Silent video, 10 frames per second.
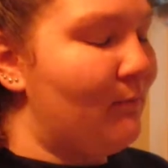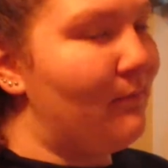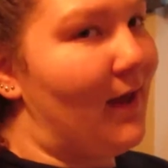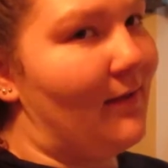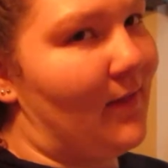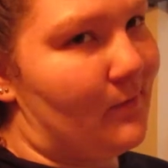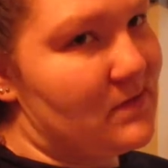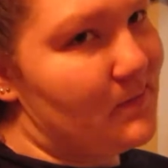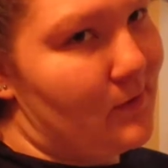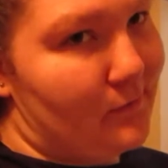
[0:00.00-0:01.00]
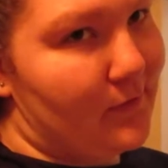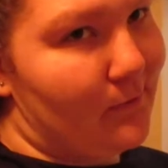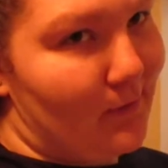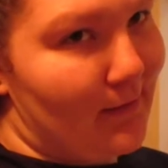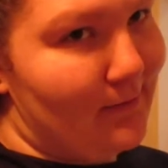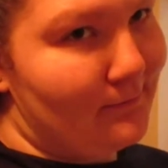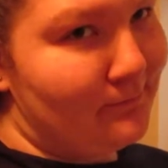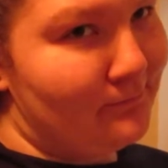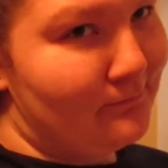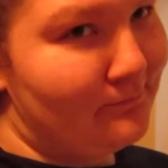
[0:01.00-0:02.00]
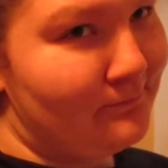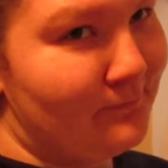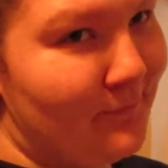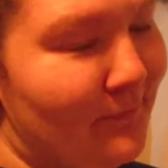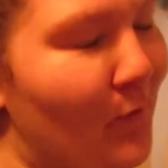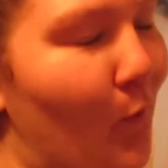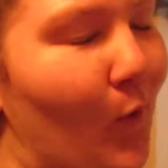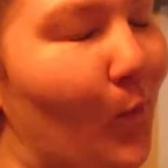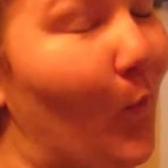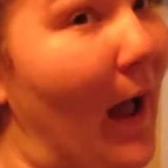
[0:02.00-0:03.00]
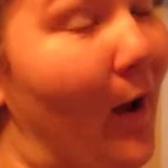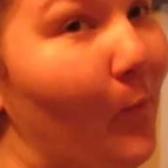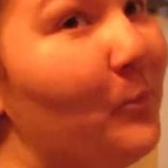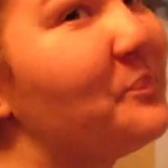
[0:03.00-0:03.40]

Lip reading: man, that was beautifully written. Or, wow,